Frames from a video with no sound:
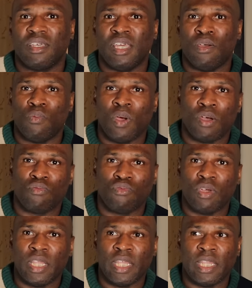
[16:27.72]
It weren't
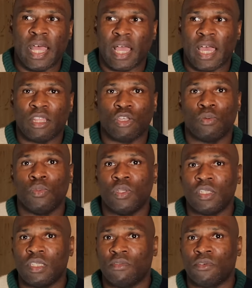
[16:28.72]
really that kind of
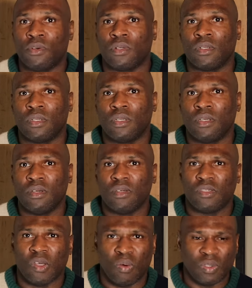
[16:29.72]
community feel.
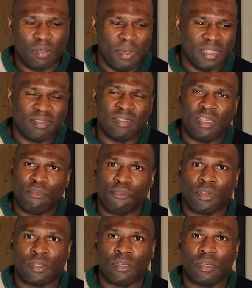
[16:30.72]
So it was a bit
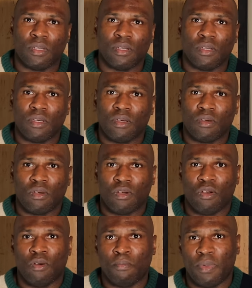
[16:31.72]
different
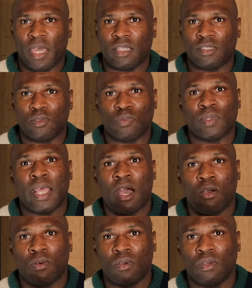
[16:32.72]
compared to
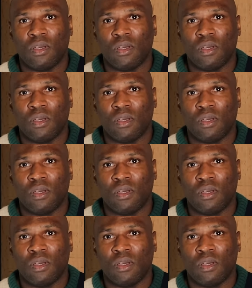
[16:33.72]
now,